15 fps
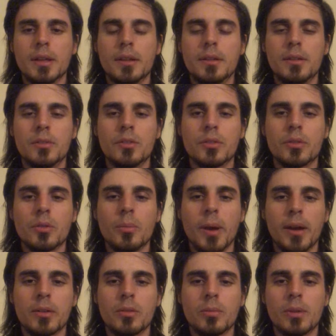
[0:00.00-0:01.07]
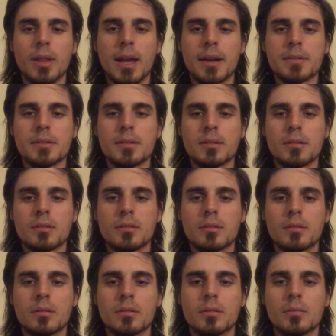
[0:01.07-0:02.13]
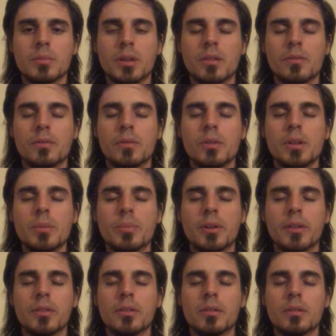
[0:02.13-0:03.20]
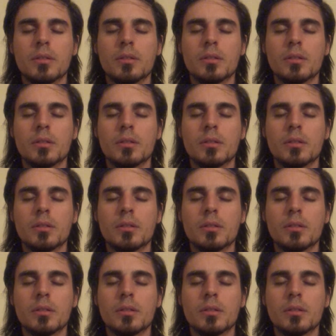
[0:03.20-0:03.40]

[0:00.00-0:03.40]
And then just go back to relaxing, fully present,